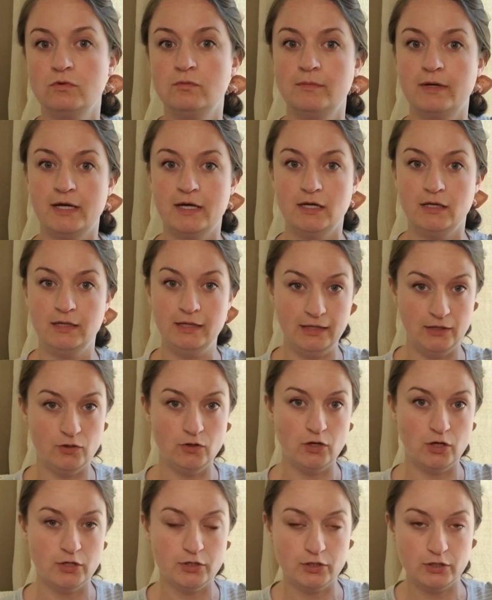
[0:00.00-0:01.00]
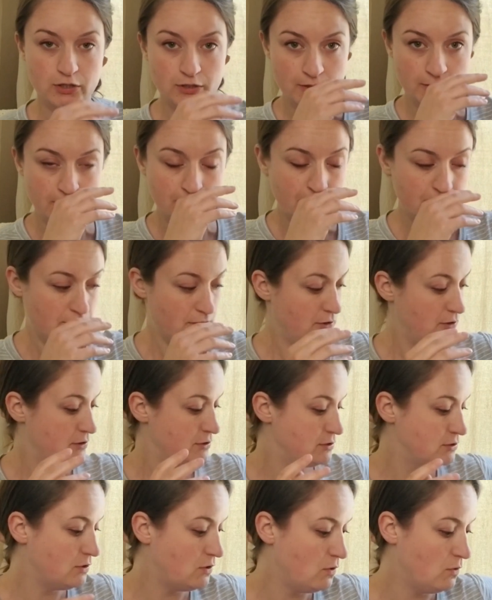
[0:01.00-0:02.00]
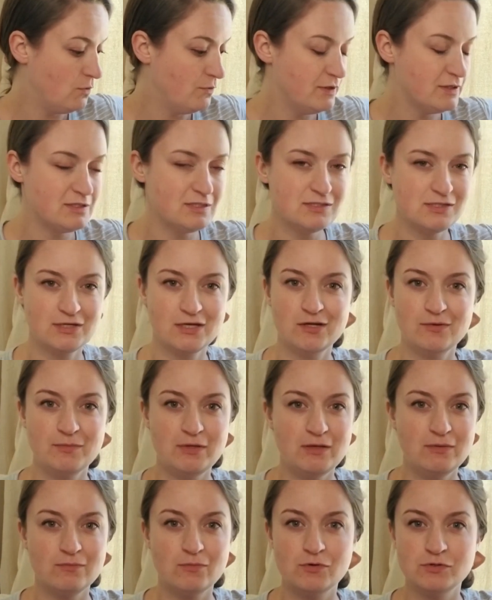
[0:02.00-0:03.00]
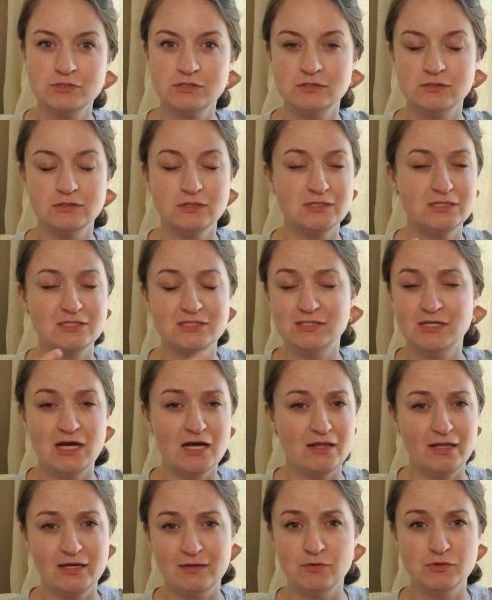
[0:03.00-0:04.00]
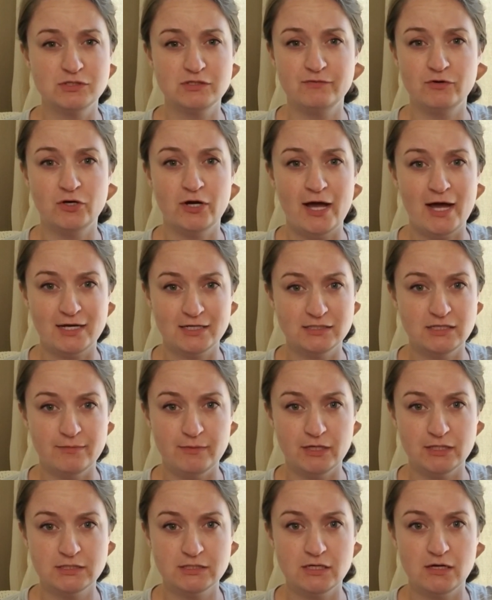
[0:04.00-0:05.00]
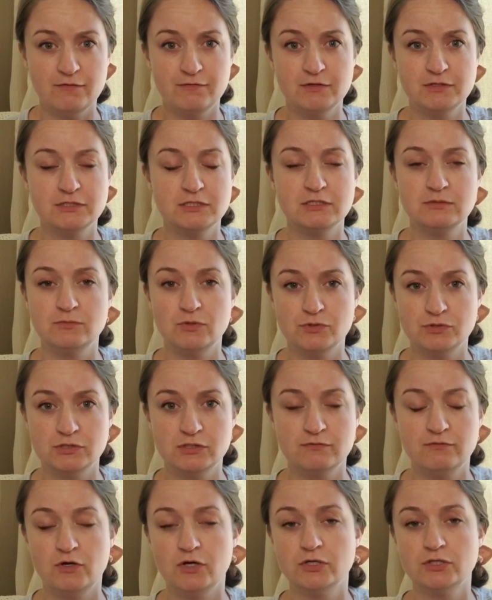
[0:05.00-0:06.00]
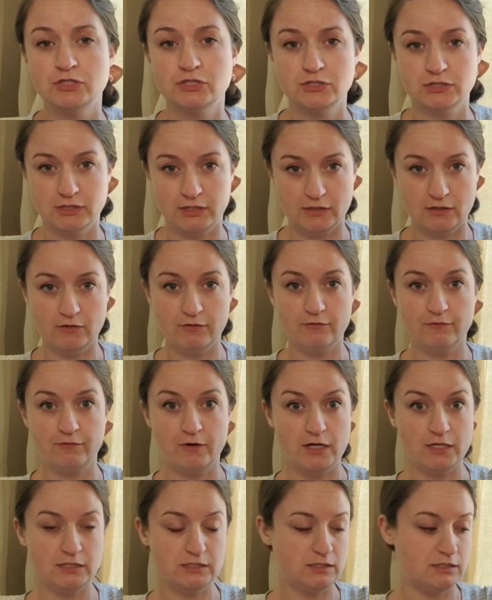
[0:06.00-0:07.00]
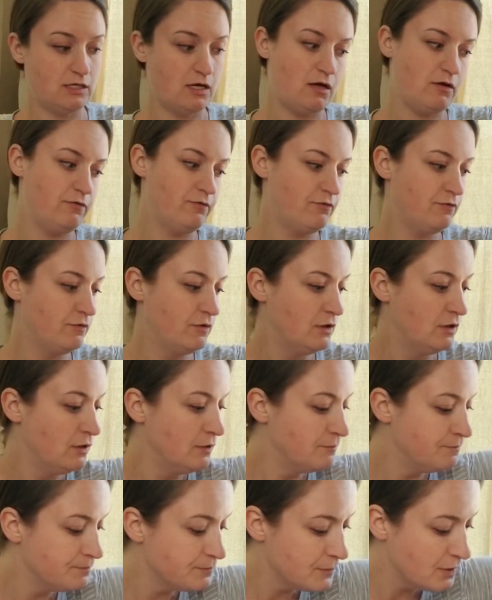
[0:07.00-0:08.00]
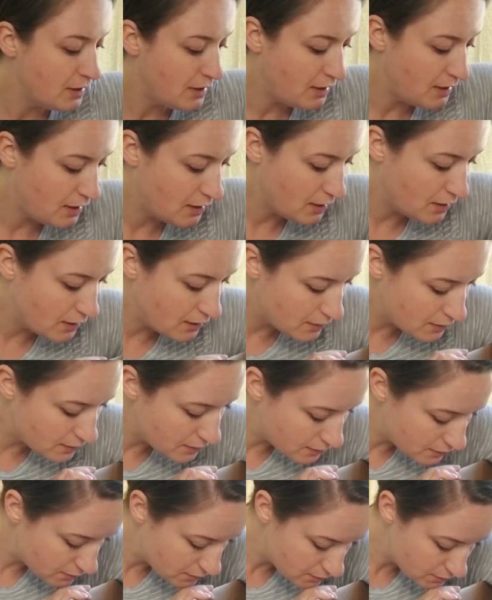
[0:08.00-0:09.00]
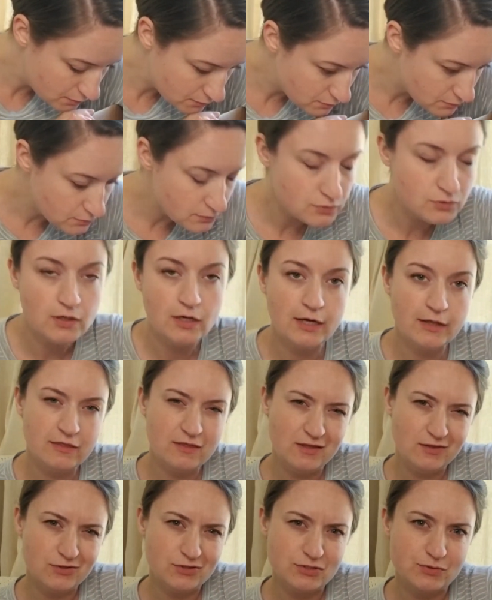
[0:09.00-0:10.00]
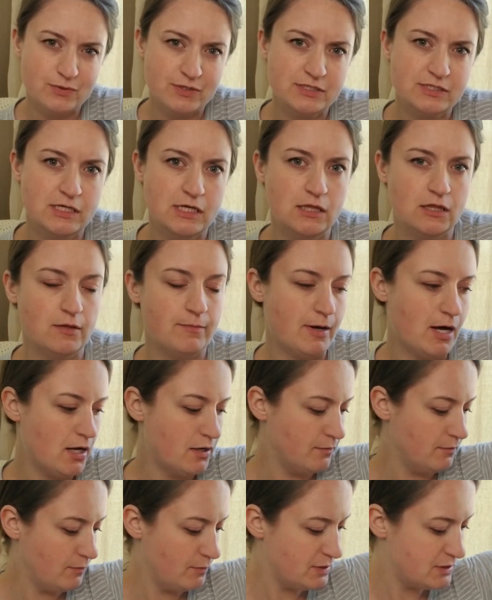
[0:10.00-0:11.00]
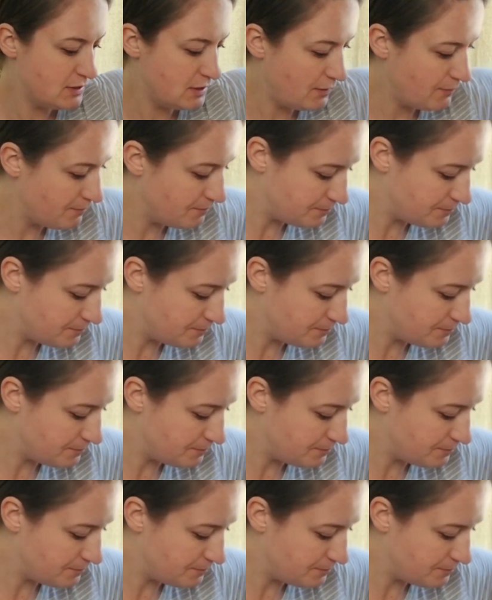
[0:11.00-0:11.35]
my kindergartner. So this isn't going to be this is not like most of our academic stuff. This is most of our just fun stuff. And I think there's a receipt in the bottom. Let me see.